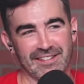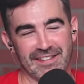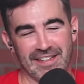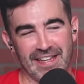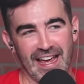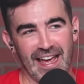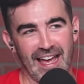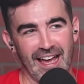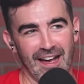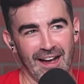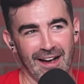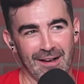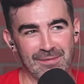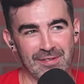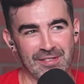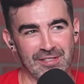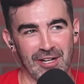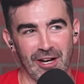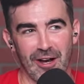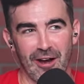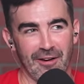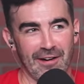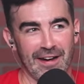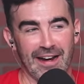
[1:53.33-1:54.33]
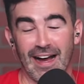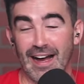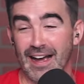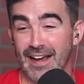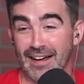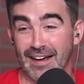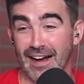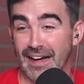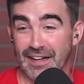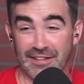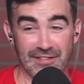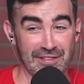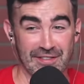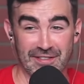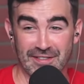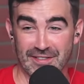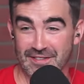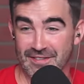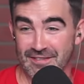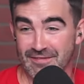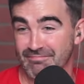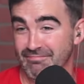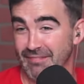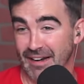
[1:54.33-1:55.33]
Yeah, I'm sorry. I
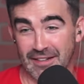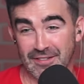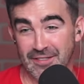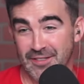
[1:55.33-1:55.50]
just